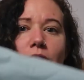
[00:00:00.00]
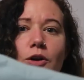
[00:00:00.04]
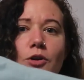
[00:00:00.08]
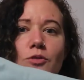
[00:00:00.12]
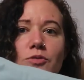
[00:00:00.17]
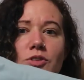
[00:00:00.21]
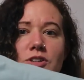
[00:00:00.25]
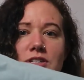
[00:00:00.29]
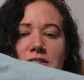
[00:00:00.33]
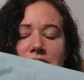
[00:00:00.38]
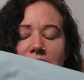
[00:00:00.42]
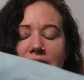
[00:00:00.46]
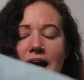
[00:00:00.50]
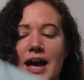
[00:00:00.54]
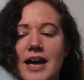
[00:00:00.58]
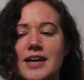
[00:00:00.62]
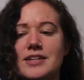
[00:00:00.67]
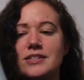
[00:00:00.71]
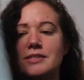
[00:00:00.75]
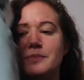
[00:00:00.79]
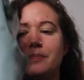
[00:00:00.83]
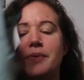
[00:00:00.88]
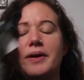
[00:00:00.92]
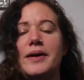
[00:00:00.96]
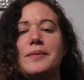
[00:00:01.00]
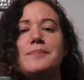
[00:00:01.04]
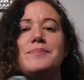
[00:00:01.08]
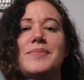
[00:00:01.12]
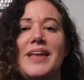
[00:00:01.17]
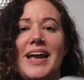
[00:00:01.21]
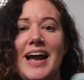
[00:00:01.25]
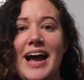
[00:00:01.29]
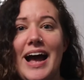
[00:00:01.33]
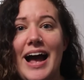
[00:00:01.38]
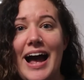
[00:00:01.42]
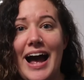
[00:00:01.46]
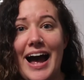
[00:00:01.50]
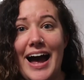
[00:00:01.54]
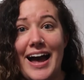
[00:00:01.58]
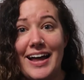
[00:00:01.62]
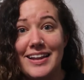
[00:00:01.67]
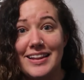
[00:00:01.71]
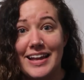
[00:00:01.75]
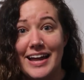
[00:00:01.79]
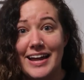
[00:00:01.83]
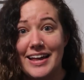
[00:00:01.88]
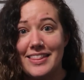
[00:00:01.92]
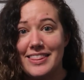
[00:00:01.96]
oversized, but I
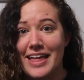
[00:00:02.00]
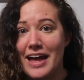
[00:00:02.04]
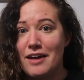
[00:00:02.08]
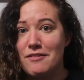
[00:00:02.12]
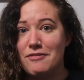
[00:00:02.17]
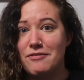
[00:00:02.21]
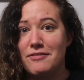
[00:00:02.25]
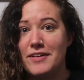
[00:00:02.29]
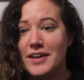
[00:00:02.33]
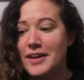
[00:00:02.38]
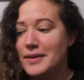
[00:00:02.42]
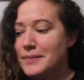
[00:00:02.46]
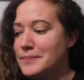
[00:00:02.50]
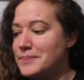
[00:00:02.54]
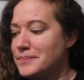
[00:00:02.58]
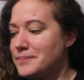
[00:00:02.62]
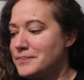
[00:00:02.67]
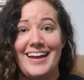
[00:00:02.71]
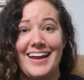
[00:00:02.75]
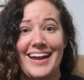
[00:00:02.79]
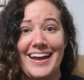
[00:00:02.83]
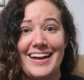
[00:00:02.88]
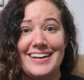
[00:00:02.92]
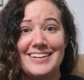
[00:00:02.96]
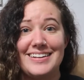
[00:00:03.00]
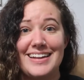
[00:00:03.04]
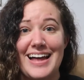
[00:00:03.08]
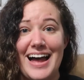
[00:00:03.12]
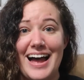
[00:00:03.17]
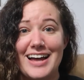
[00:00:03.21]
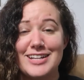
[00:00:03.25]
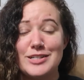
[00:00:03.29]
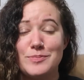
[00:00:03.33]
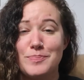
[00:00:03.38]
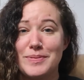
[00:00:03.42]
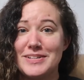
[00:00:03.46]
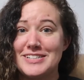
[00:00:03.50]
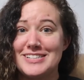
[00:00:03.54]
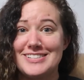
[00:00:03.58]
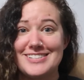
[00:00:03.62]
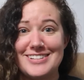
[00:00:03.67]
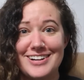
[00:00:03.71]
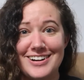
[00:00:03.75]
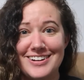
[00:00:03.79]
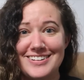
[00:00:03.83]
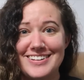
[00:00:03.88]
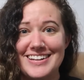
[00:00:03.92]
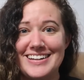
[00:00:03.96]
like that fit. And last but
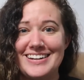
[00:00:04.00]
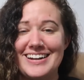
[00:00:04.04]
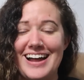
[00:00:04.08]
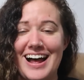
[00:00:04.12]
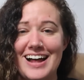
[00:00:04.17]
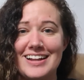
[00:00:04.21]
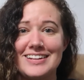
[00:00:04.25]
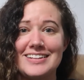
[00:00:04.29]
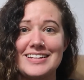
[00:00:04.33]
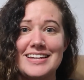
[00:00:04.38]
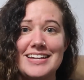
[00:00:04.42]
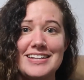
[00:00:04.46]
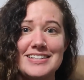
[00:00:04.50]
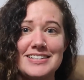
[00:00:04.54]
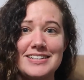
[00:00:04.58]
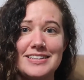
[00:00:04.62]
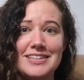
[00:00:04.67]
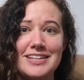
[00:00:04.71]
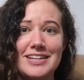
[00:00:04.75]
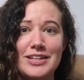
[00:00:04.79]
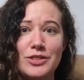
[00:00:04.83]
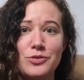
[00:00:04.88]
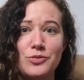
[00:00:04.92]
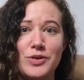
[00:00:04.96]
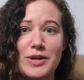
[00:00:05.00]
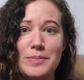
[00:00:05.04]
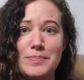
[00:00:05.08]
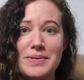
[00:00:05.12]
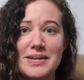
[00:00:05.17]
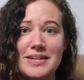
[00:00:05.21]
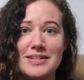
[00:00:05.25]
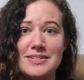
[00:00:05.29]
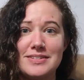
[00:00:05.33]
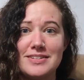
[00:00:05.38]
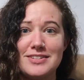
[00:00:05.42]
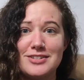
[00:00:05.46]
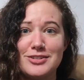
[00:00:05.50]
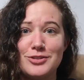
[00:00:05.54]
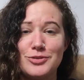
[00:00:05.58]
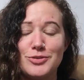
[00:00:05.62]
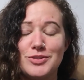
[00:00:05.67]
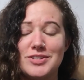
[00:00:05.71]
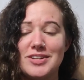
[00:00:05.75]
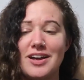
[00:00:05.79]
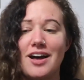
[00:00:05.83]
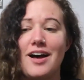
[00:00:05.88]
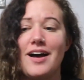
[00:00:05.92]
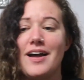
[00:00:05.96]
certainly not least, the 3 pieces you
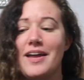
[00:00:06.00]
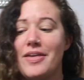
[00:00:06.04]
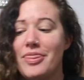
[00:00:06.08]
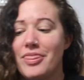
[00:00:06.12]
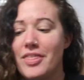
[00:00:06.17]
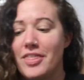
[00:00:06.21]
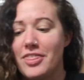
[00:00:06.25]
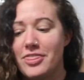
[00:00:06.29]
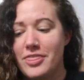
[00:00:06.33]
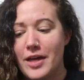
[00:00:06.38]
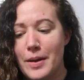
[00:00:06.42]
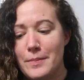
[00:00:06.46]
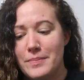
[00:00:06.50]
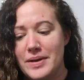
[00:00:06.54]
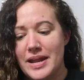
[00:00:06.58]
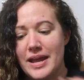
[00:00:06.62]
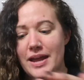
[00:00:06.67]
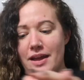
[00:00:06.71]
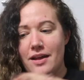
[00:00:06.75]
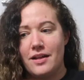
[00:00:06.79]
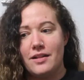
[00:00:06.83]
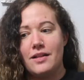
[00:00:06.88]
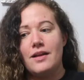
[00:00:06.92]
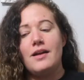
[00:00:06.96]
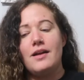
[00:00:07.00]
saw in the thumbnail.